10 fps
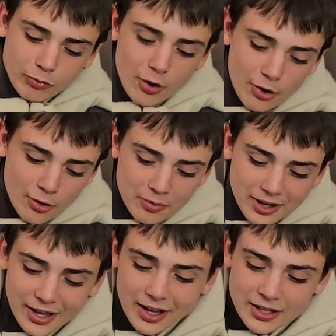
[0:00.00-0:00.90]
Rome
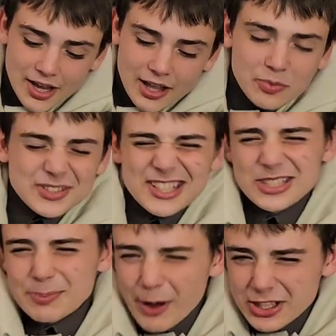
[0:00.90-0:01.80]
and there was a
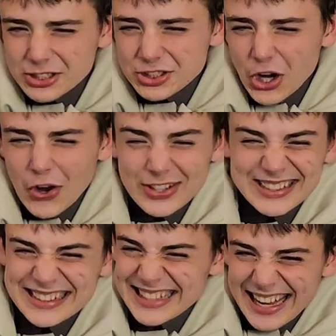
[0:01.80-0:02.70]
sponge on a
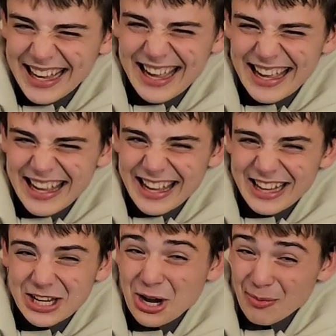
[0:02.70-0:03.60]
stick
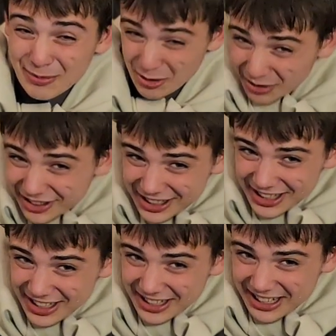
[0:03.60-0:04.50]
communally?
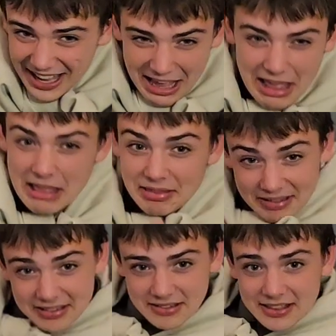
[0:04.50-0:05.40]

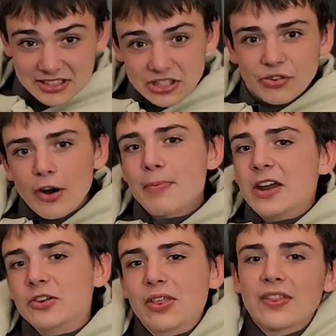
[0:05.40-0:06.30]
This is far
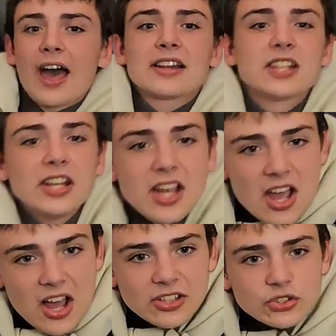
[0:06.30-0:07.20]
better than that.
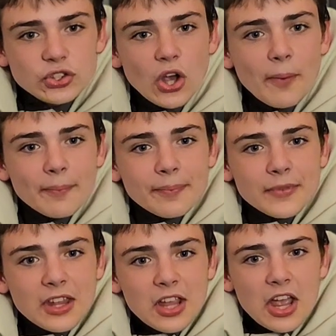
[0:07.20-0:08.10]
So,
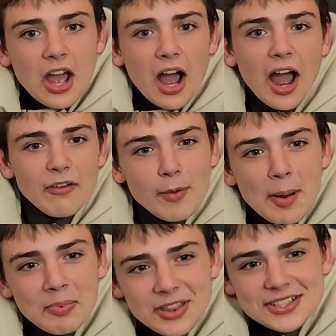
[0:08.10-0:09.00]
I
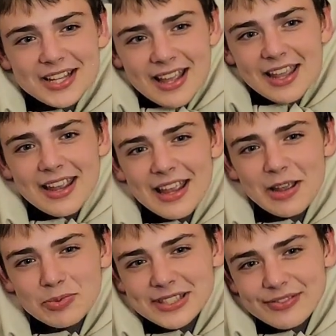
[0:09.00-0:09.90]
remember the day
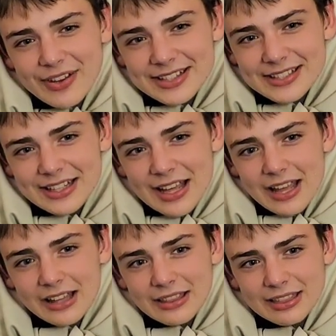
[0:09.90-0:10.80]
it was invented
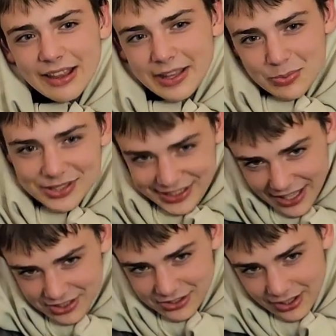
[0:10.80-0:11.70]
like it was
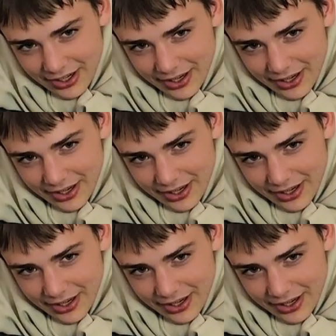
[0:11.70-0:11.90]
yesterday.